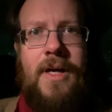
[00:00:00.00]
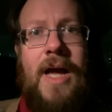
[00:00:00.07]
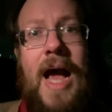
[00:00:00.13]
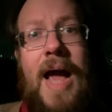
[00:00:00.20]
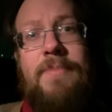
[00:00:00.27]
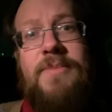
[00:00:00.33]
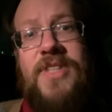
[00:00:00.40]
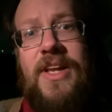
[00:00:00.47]

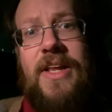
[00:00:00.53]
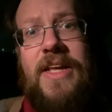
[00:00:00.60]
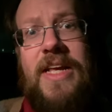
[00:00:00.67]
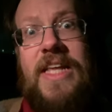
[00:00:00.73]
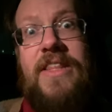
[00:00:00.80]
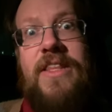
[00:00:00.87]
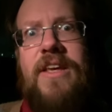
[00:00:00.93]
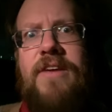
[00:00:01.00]
I'm sitting
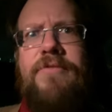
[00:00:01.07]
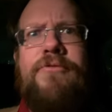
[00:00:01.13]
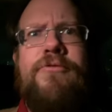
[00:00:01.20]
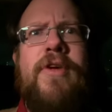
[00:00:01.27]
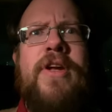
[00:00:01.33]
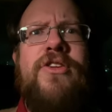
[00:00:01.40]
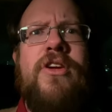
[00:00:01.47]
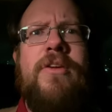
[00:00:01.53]
in the
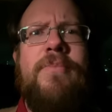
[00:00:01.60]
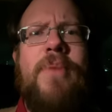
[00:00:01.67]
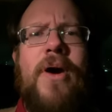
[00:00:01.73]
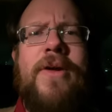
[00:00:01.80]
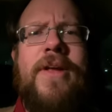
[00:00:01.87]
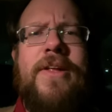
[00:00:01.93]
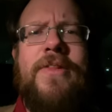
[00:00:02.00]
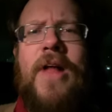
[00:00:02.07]
frigid
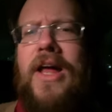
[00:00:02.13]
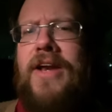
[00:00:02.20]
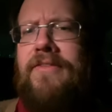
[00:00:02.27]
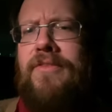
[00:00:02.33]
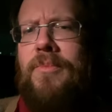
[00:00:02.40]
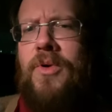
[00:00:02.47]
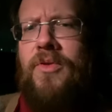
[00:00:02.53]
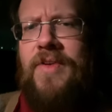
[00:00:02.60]
parking lot
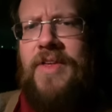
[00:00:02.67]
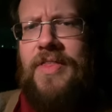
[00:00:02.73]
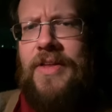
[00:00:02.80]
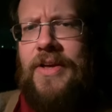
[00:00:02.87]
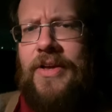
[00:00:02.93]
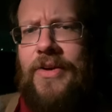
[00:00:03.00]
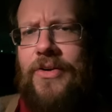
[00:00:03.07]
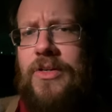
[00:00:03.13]
of a movie
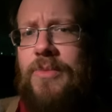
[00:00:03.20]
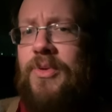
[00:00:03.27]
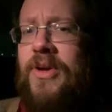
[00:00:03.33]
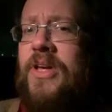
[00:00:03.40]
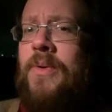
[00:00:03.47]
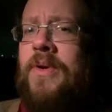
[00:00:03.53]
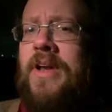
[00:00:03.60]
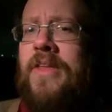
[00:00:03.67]
theater to
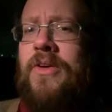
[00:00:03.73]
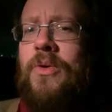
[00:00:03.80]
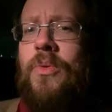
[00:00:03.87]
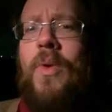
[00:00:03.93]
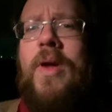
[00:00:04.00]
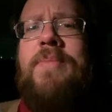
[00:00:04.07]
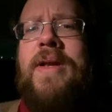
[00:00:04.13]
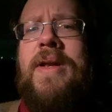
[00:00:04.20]
bring you another
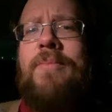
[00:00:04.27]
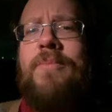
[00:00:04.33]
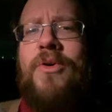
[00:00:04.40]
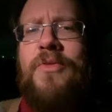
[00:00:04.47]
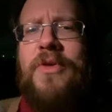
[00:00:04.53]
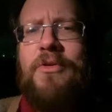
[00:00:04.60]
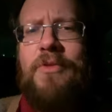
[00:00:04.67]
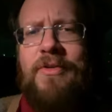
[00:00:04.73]
1 minute
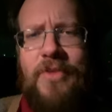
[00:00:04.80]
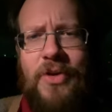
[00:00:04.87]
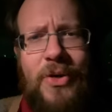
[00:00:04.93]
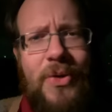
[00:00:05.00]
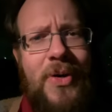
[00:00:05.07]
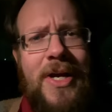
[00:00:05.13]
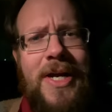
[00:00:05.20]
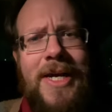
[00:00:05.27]
movie
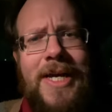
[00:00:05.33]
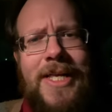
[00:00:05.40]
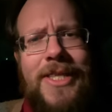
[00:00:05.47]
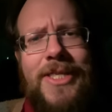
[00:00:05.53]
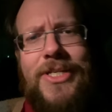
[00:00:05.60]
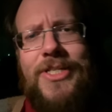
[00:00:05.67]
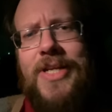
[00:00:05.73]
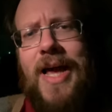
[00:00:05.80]
review,
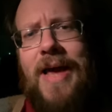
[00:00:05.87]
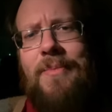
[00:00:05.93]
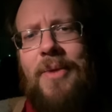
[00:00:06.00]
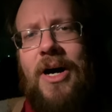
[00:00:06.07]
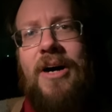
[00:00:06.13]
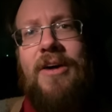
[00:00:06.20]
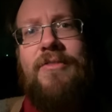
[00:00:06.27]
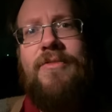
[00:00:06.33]
this time
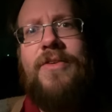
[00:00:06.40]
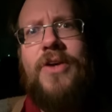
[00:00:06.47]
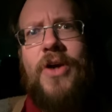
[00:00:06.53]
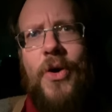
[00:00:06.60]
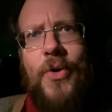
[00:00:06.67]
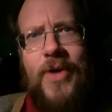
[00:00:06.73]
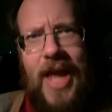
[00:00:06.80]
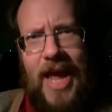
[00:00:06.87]
of
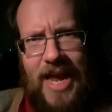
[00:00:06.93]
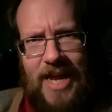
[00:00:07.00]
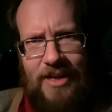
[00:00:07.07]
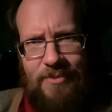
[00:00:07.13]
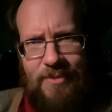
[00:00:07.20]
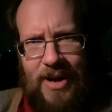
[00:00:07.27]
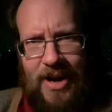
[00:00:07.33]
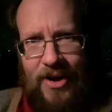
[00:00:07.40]

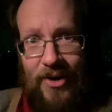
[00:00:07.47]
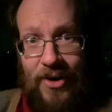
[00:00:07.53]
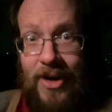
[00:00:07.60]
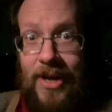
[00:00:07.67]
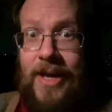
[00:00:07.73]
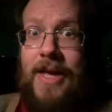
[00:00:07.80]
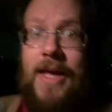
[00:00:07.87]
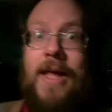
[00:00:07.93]
Cocaine Bear.
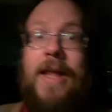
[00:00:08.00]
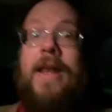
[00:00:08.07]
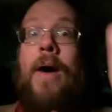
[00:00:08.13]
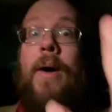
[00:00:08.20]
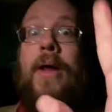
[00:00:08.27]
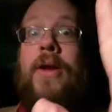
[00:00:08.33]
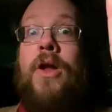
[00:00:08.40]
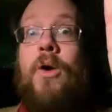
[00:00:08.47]

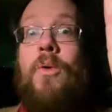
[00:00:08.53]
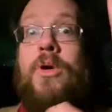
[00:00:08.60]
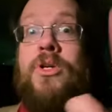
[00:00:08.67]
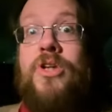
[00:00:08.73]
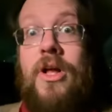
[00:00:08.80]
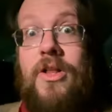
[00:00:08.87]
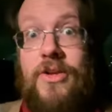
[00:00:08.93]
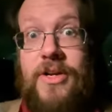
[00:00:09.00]
Now I know
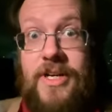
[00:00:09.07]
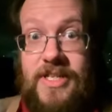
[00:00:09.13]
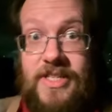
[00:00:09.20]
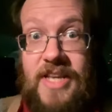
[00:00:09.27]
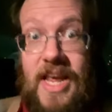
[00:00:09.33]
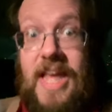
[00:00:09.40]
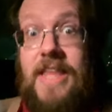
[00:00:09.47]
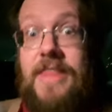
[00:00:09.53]
what y'all are gonna
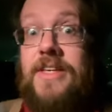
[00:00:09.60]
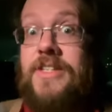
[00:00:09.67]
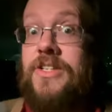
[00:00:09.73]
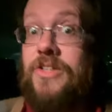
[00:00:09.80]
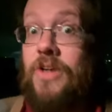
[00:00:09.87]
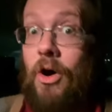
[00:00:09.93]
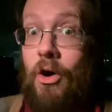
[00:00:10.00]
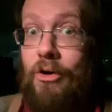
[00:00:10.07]
say, this
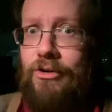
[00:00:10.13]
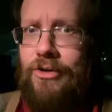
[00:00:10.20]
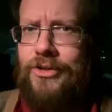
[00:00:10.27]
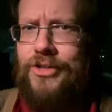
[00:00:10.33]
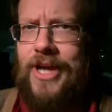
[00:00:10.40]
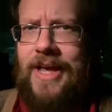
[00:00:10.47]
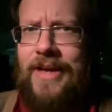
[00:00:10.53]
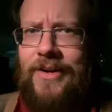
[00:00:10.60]
is a horror
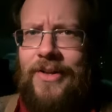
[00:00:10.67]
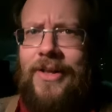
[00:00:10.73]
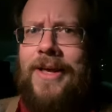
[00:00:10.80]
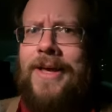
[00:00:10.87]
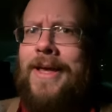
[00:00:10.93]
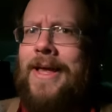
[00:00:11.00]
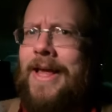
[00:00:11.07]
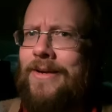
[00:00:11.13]
channel,
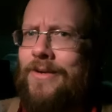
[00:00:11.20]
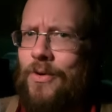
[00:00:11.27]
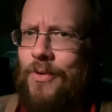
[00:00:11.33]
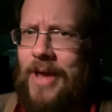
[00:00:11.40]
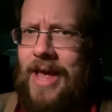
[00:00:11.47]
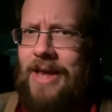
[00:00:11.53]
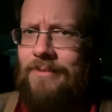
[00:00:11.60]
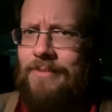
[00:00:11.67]
and
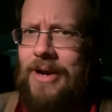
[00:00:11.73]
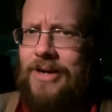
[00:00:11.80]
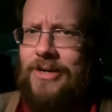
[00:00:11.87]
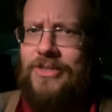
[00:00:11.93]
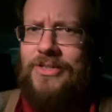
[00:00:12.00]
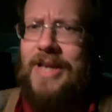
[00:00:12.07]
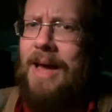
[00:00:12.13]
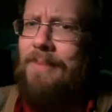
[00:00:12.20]
Cocaine
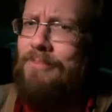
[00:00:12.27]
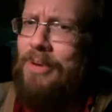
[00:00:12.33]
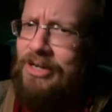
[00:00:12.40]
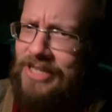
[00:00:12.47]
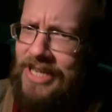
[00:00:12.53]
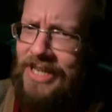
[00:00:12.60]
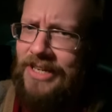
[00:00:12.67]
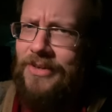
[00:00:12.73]
Bear's not
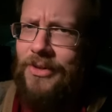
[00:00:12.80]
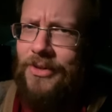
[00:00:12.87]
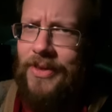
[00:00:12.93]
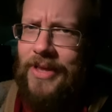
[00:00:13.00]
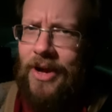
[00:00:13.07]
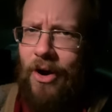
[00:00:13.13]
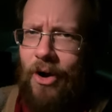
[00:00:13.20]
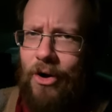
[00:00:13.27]

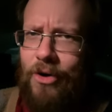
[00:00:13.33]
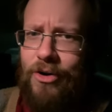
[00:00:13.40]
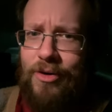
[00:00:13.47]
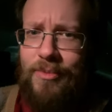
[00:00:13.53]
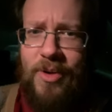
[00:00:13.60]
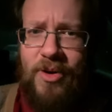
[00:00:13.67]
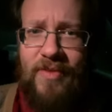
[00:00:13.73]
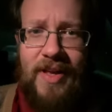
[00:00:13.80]
particularly a
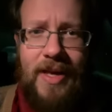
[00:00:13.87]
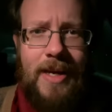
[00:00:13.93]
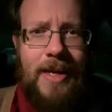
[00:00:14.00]
horror movie,